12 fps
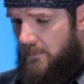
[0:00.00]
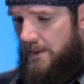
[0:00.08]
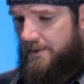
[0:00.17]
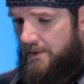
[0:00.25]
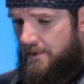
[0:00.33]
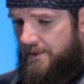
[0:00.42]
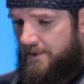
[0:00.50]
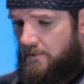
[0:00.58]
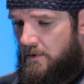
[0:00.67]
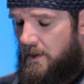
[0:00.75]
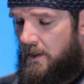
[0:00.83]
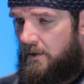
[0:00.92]
Is there a
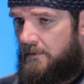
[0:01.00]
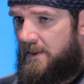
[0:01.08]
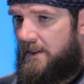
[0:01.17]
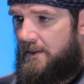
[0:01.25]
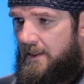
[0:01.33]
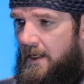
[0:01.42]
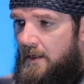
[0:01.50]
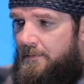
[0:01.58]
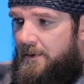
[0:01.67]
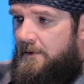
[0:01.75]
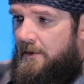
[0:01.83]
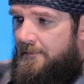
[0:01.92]
score element? Yeah,
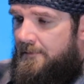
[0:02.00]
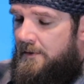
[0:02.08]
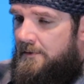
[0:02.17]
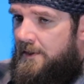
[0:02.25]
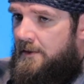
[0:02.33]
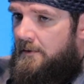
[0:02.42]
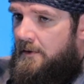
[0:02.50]
but do you have to use it?